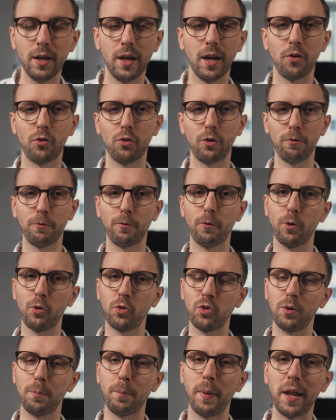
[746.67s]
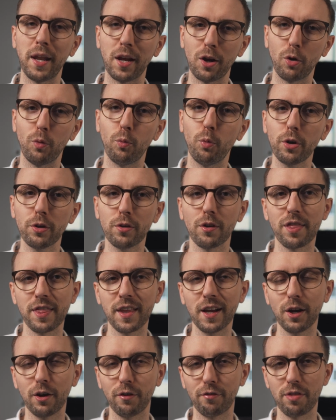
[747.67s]
And so of course, depending on what you
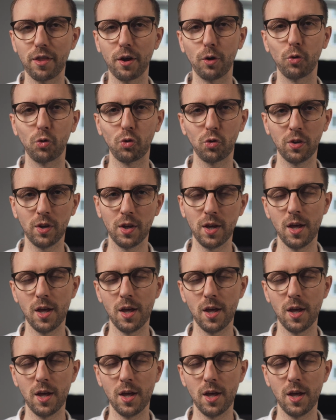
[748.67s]
think of those